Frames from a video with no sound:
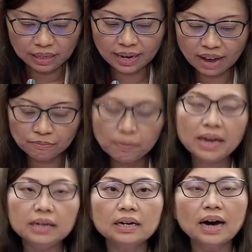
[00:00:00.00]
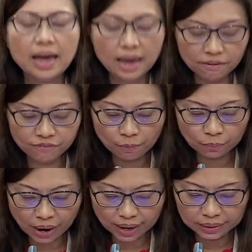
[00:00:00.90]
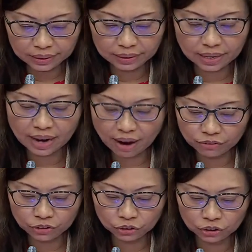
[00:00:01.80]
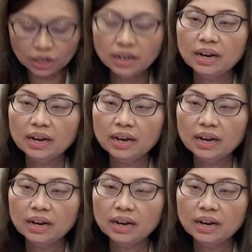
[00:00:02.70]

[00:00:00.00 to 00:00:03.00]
They have paid a heavier price than average